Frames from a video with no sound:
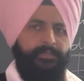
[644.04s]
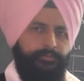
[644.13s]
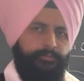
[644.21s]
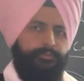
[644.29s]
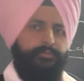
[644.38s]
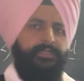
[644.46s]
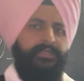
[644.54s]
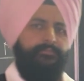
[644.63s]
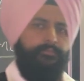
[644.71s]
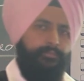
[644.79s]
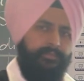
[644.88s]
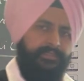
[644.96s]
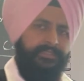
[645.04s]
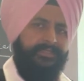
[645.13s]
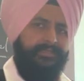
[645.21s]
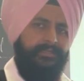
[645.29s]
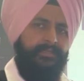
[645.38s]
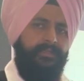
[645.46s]
You should have good
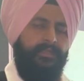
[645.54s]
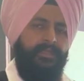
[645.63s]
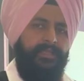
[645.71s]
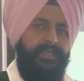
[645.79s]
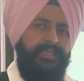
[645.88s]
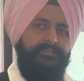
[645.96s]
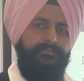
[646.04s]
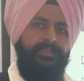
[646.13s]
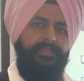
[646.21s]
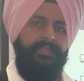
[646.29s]
legal, as well